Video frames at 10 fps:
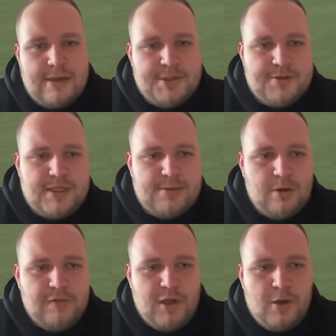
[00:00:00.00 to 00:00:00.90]
We tried to
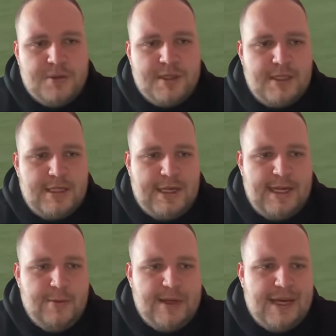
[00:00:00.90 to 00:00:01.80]
overload.
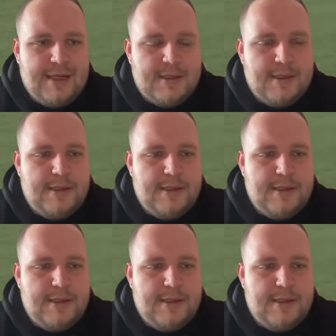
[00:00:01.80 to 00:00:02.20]
Here we had